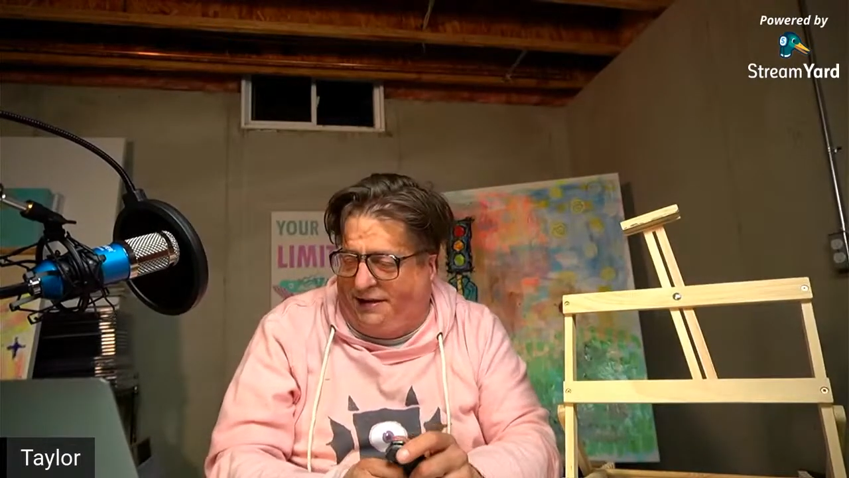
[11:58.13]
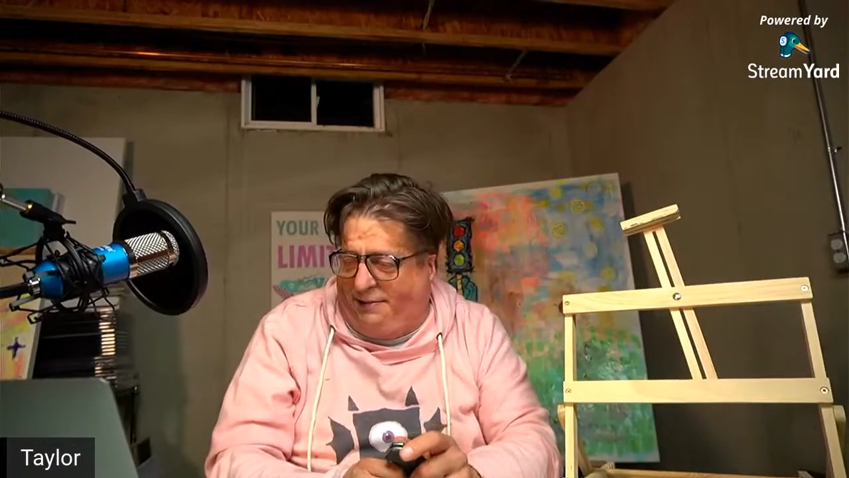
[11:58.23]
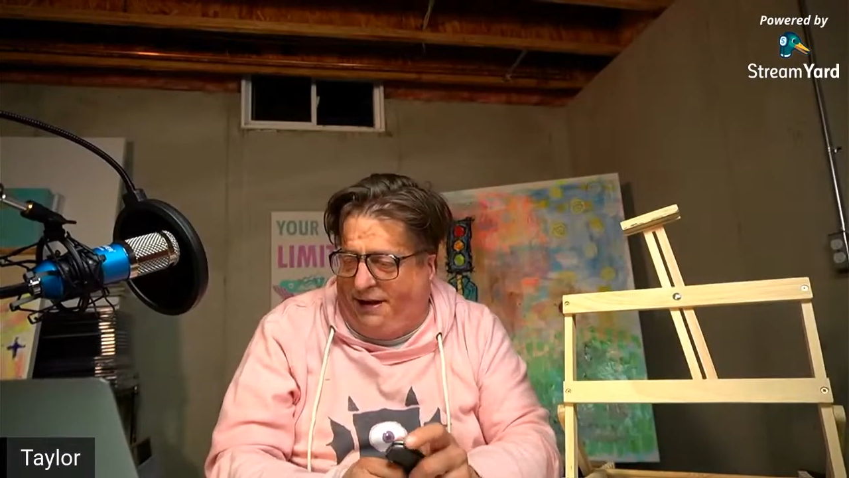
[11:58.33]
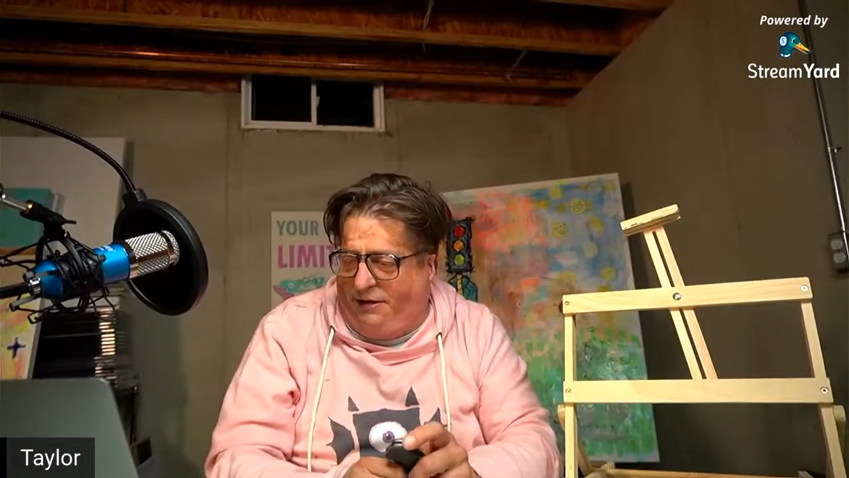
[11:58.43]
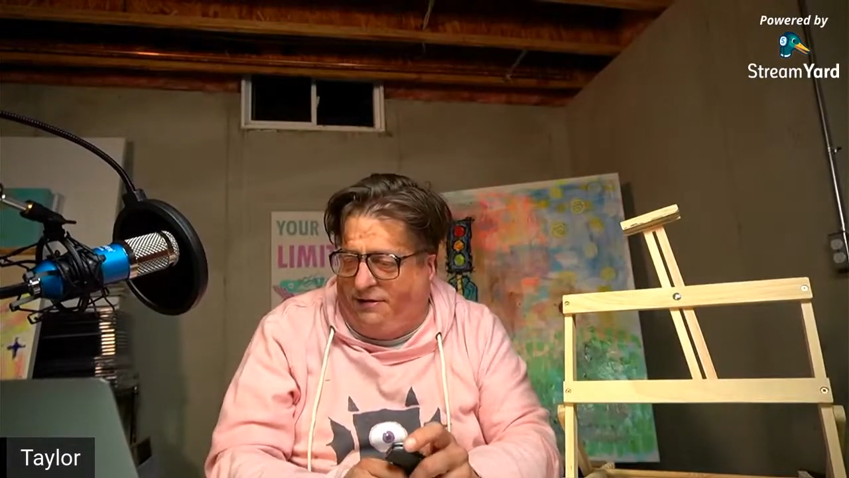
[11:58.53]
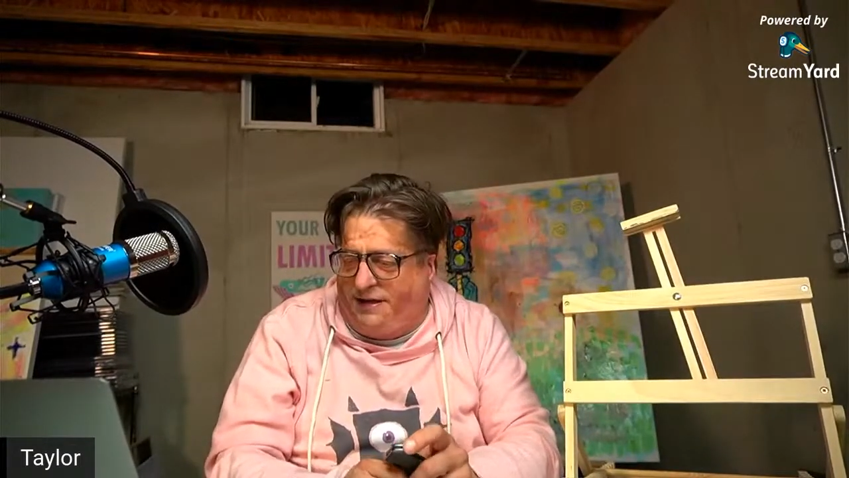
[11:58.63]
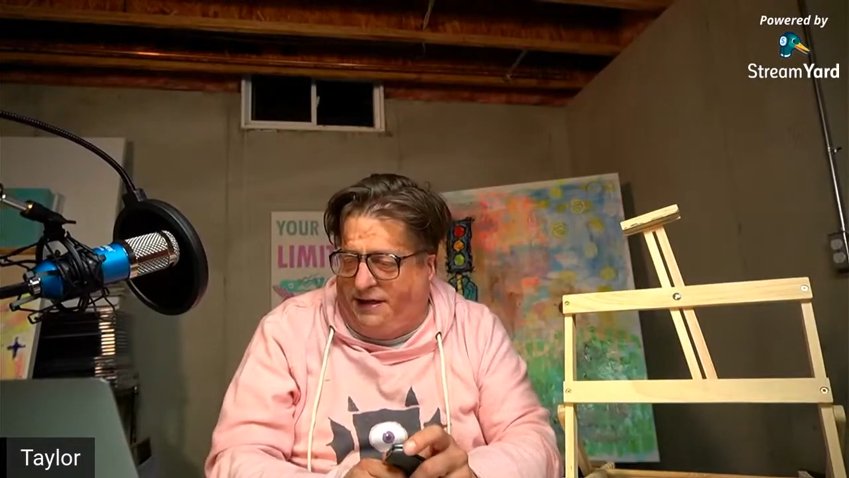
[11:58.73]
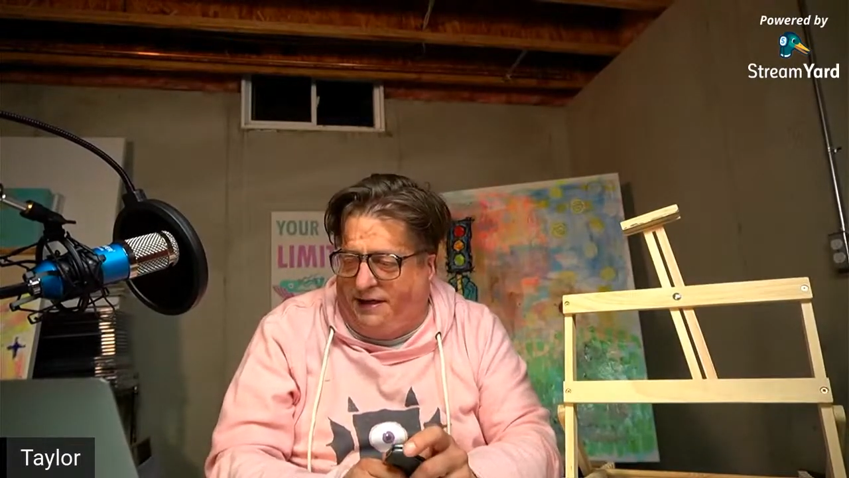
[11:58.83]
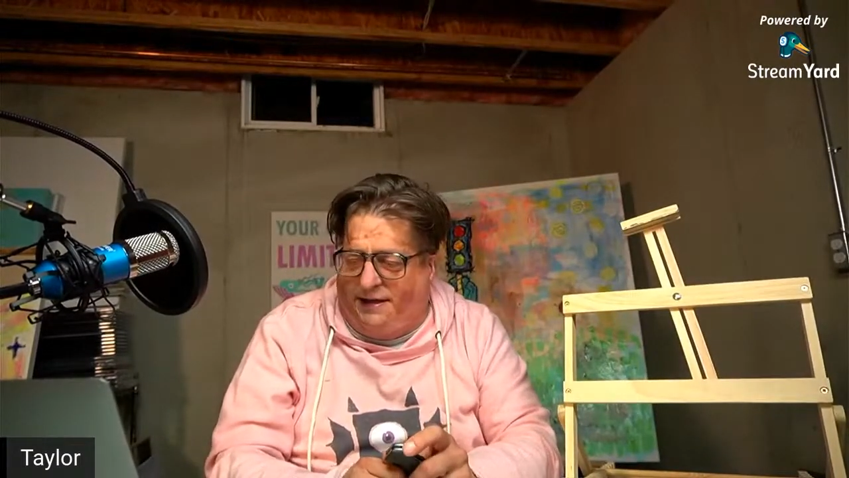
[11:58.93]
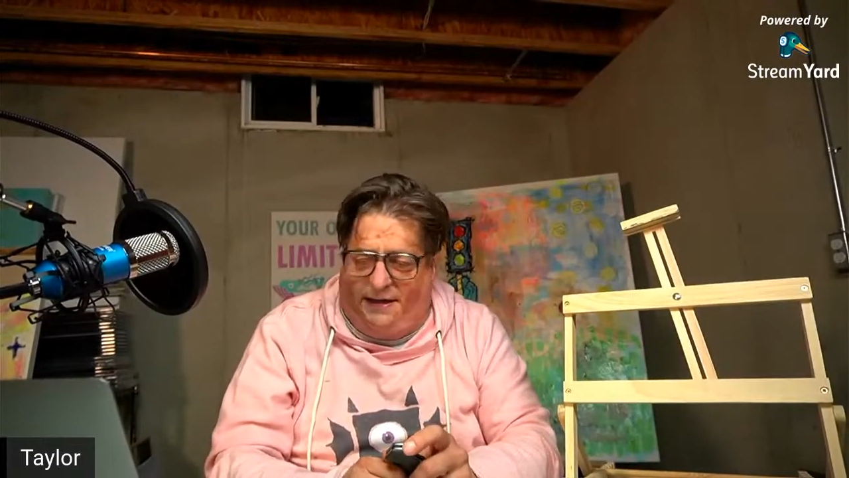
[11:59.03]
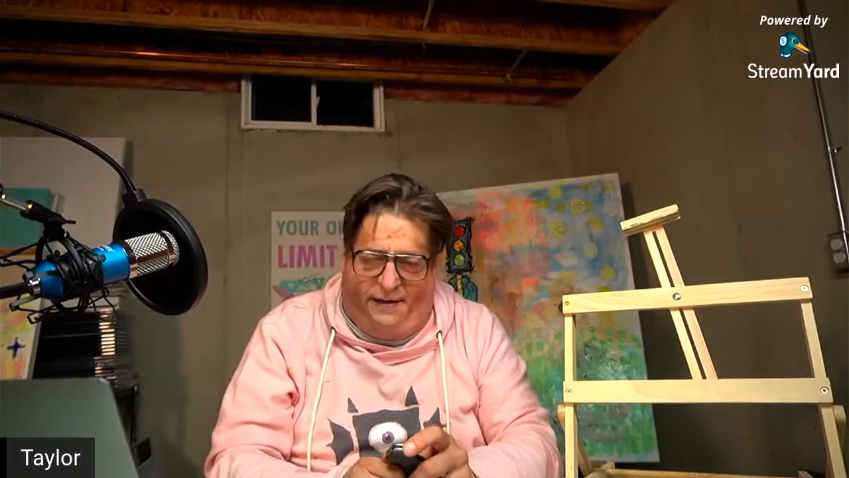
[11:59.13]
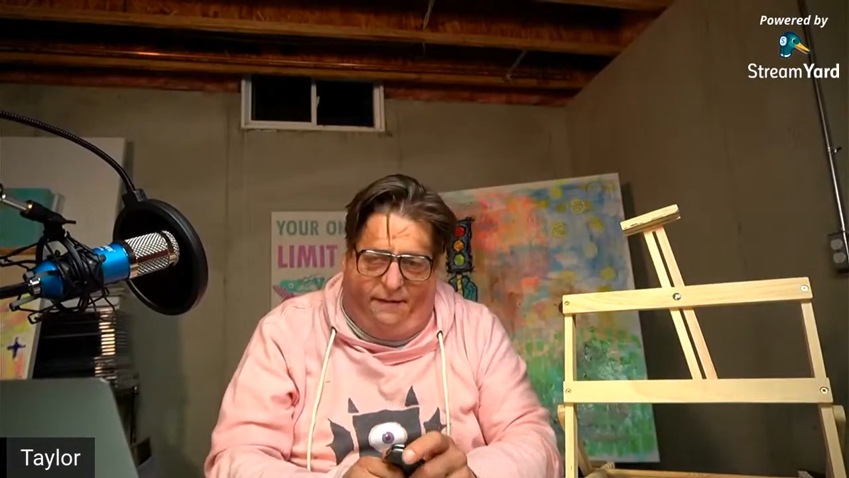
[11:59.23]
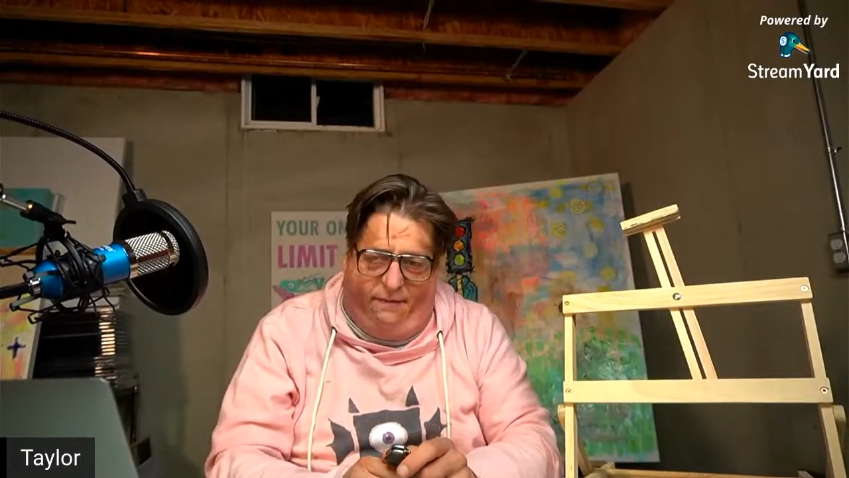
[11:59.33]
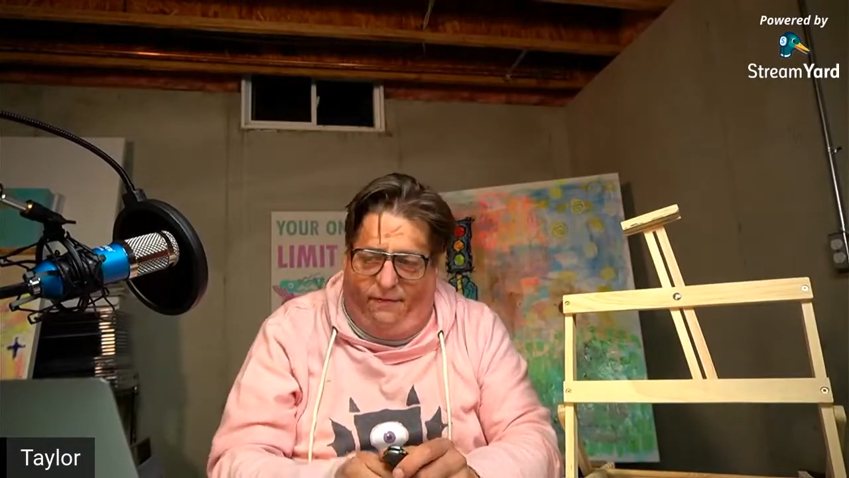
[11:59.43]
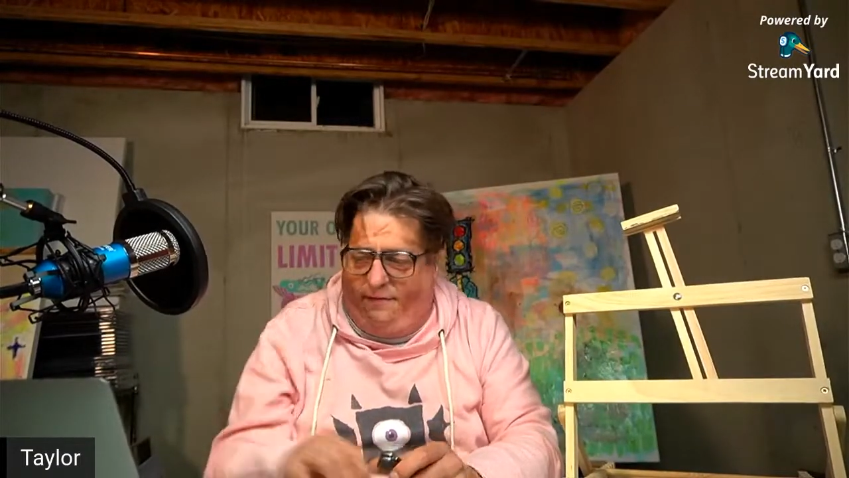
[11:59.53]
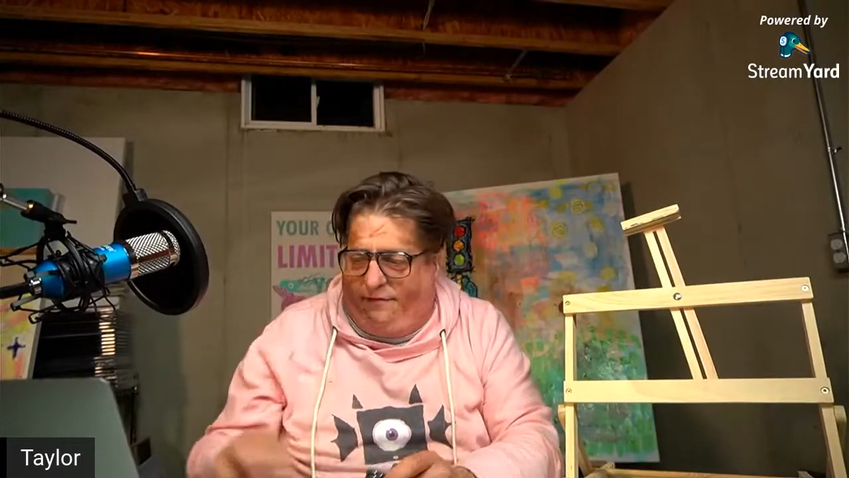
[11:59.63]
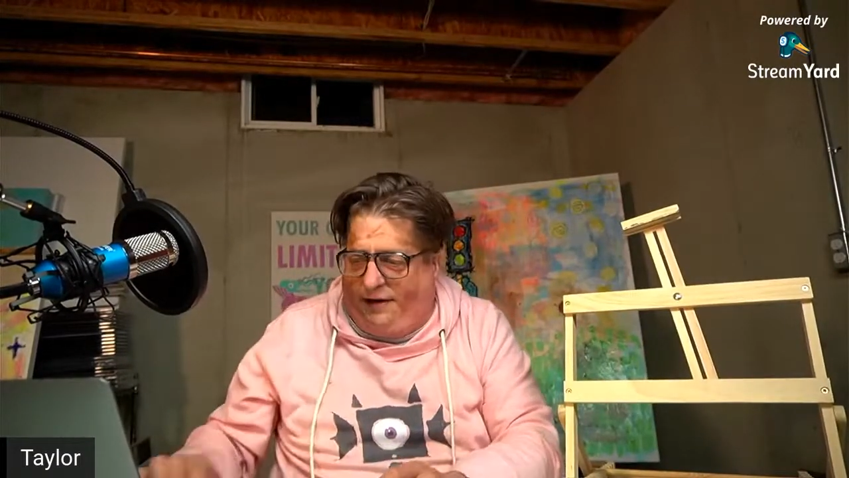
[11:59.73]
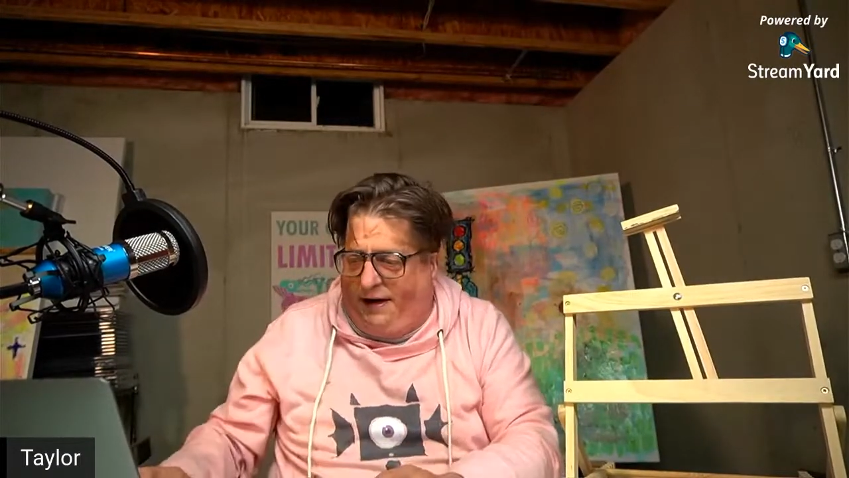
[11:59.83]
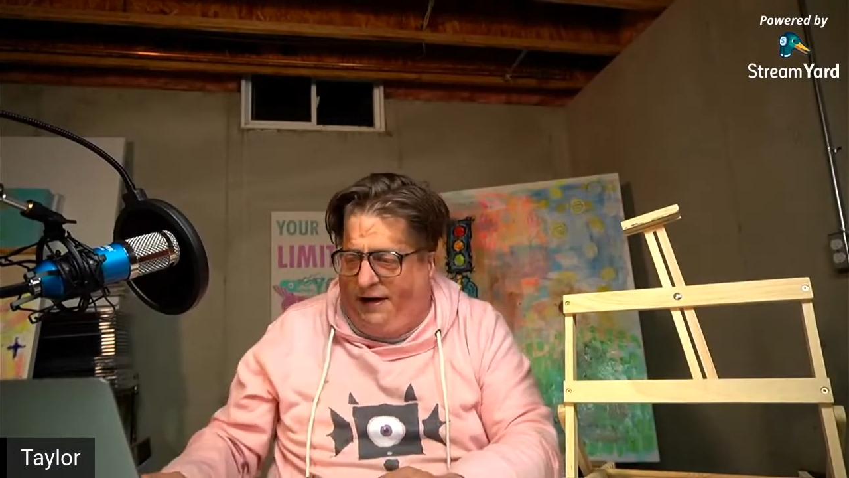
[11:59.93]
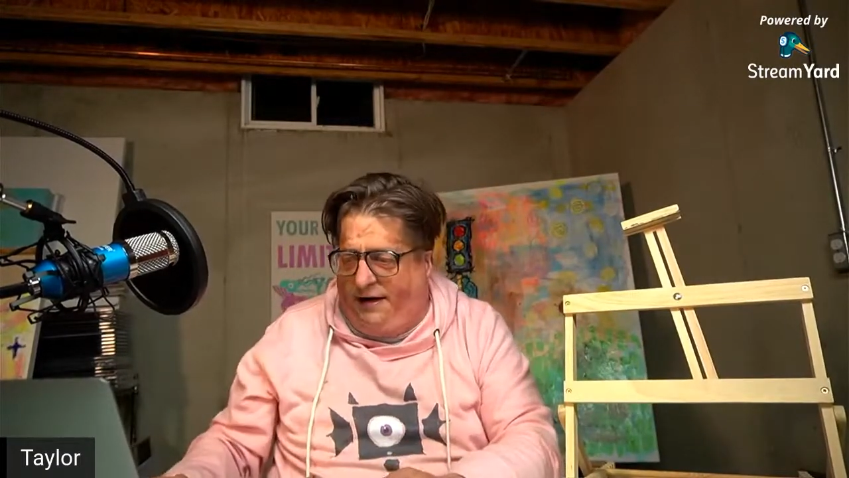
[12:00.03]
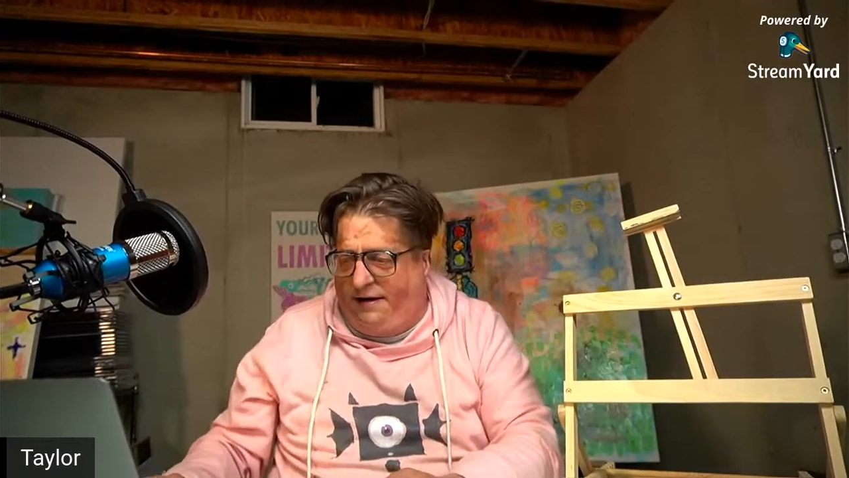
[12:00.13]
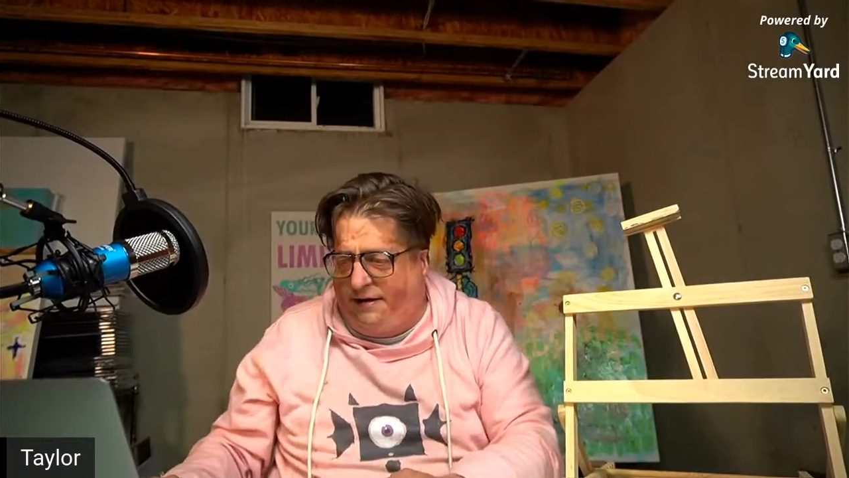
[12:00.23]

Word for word: coming out on uh, Friday